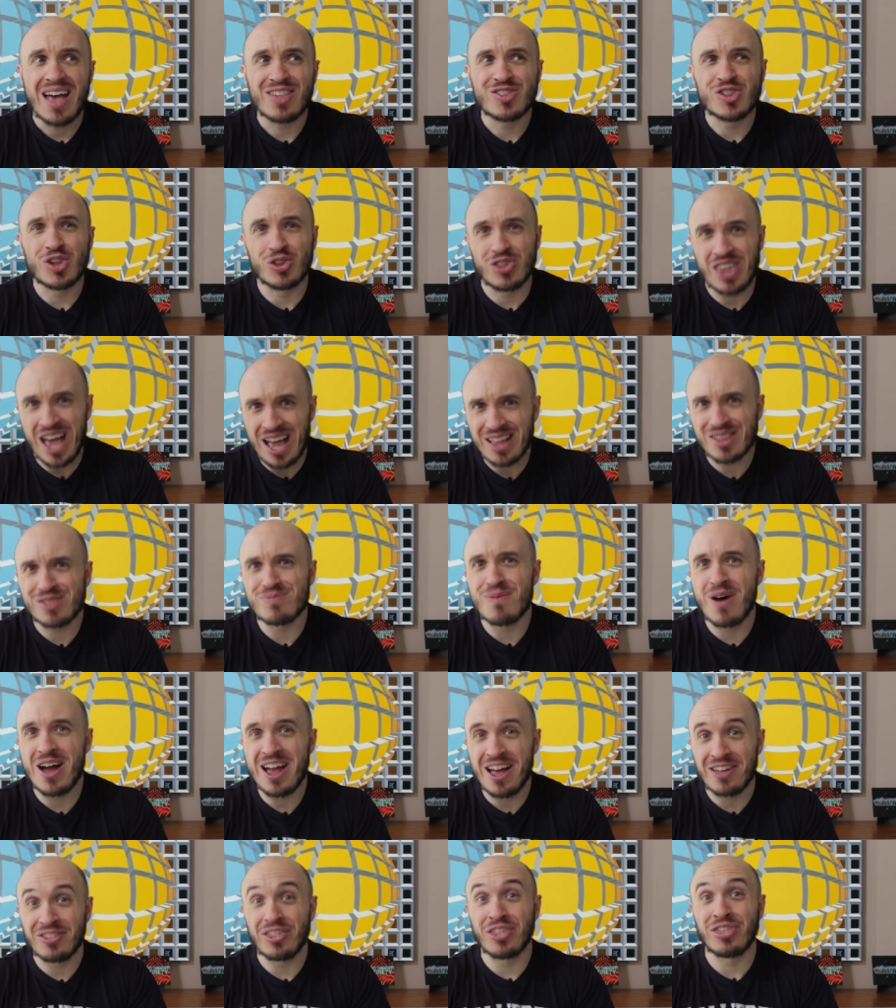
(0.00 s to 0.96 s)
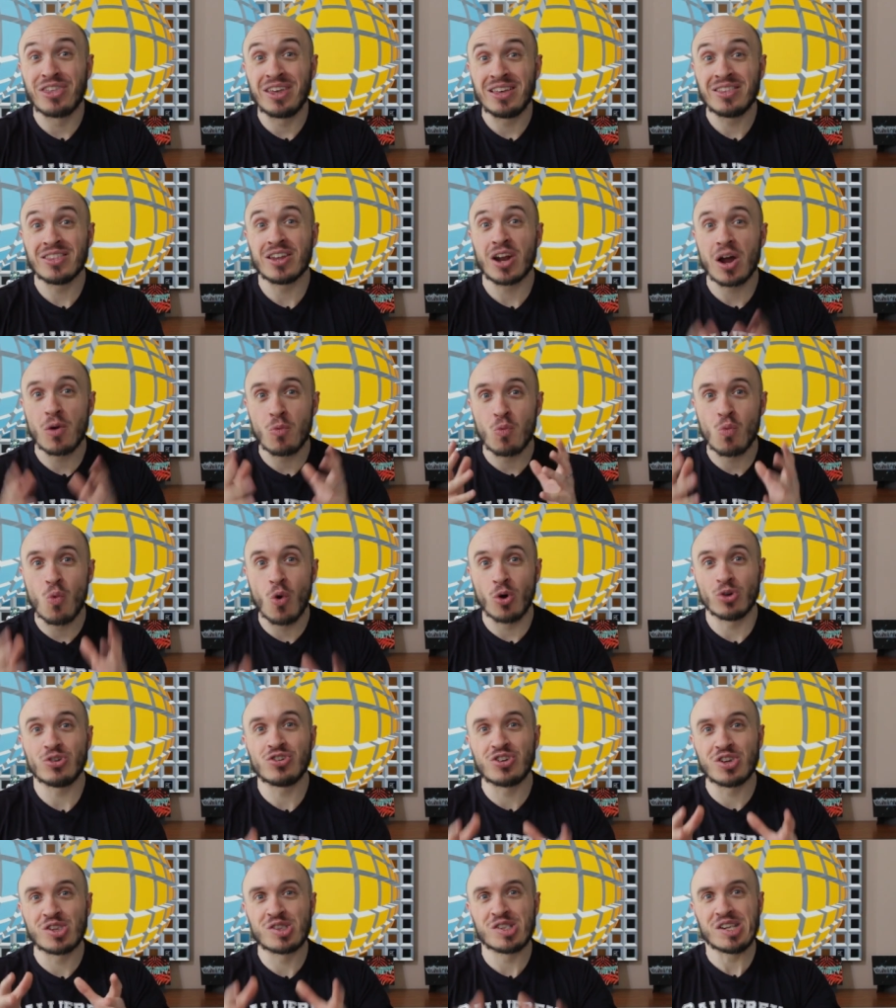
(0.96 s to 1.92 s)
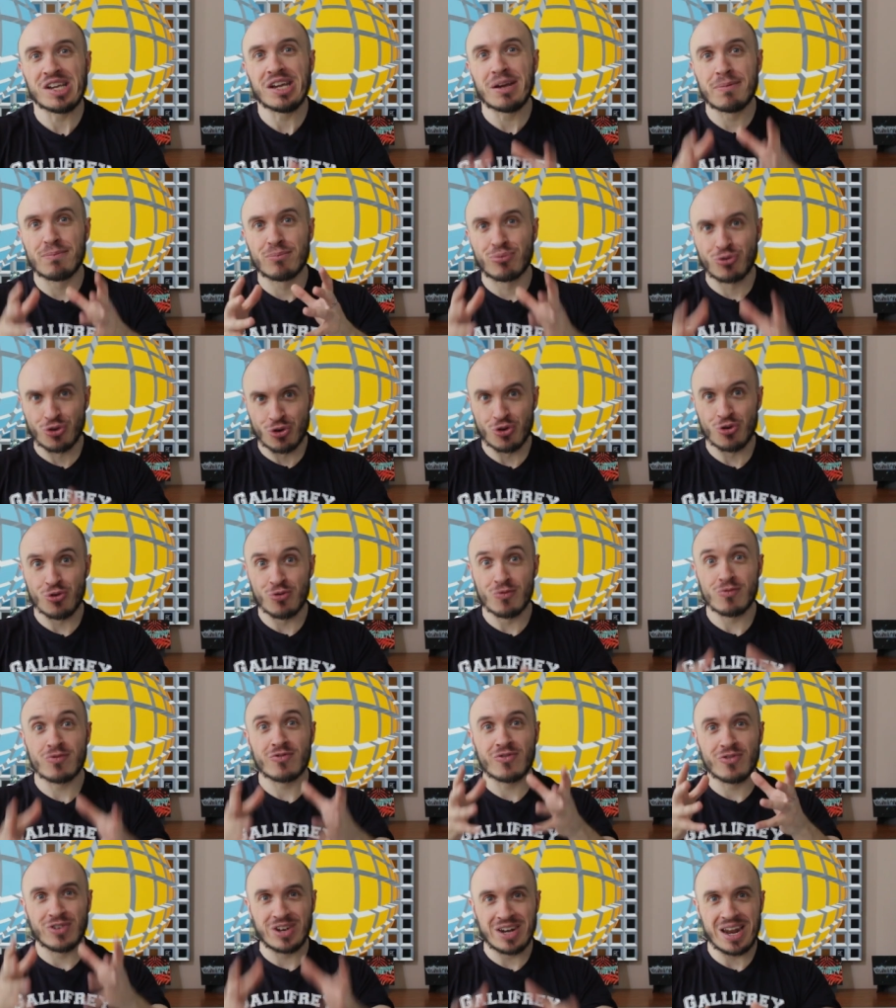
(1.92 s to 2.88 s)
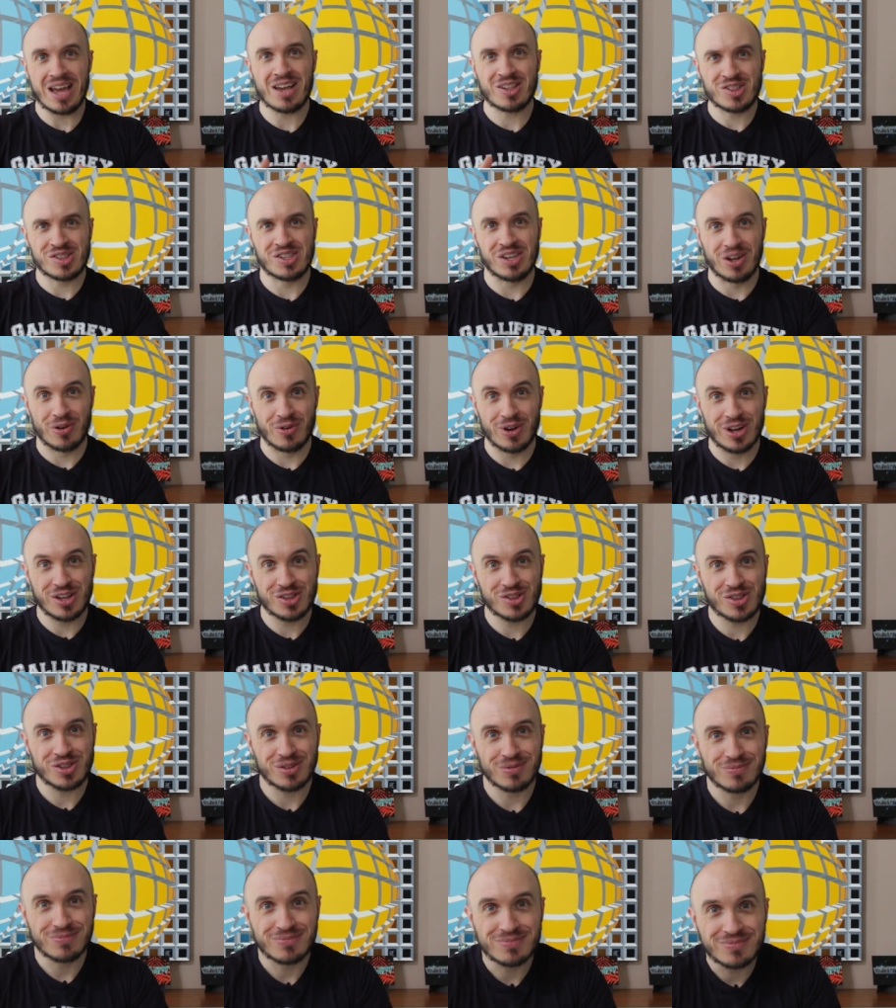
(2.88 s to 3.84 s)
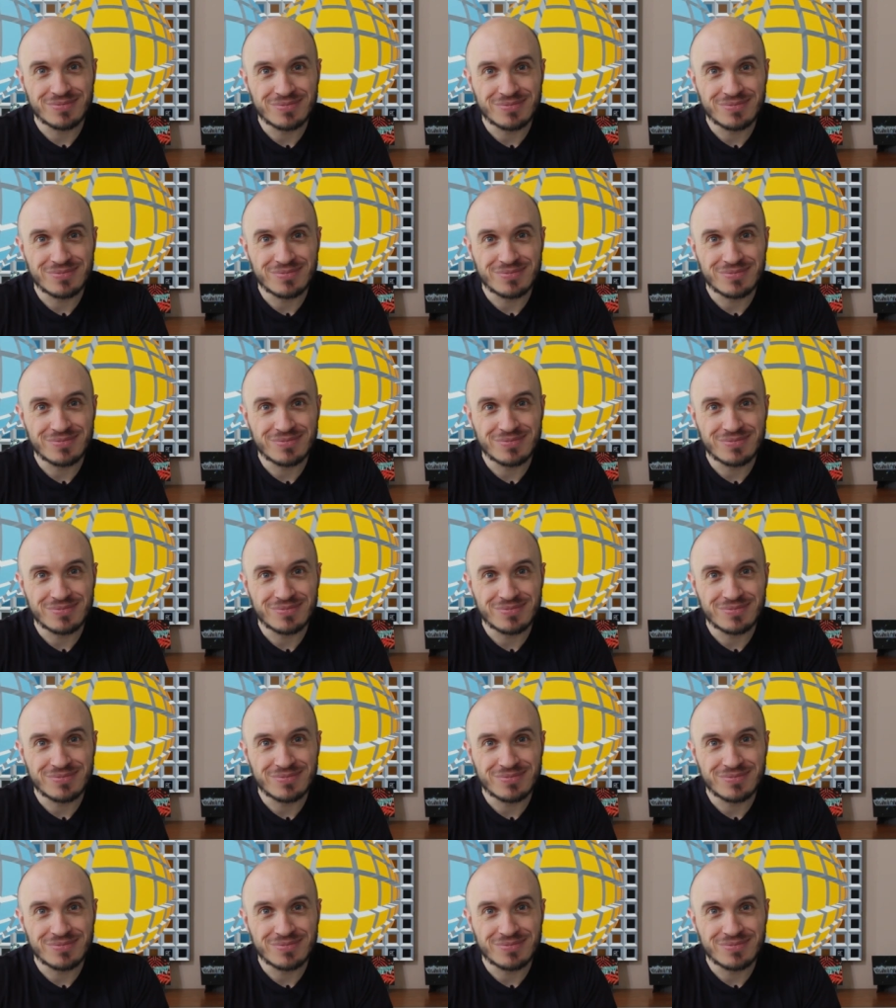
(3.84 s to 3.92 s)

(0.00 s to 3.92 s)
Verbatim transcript: So that's my other thing that I want to see improved for next series.